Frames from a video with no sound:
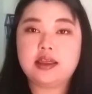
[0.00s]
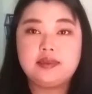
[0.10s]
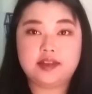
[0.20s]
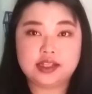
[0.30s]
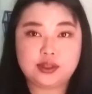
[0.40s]

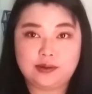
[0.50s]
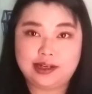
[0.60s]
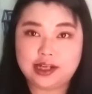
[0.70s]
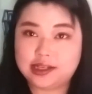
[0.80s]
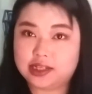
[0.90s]
This
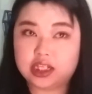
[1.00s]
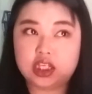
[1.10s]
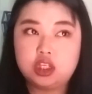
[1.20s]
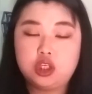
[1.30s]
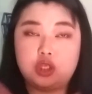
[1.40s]
one is a
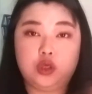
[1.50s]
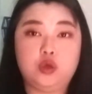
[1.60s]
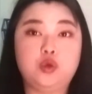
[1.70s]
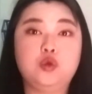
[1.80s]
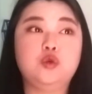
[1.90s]

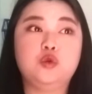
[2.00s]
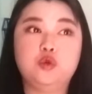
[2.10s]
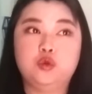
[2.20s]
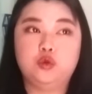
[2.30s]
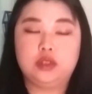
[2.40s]

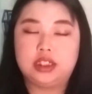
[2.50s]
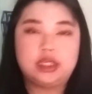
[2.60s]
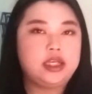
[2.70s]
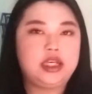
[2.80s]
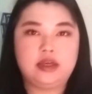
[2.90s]
huge
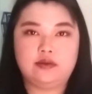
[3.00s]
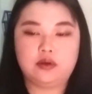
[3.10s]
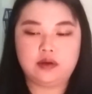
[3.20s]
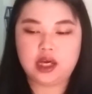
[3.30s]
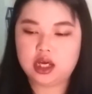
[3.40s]

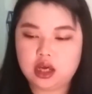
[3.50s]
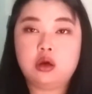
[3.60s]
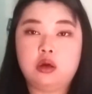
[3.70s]
giveaway.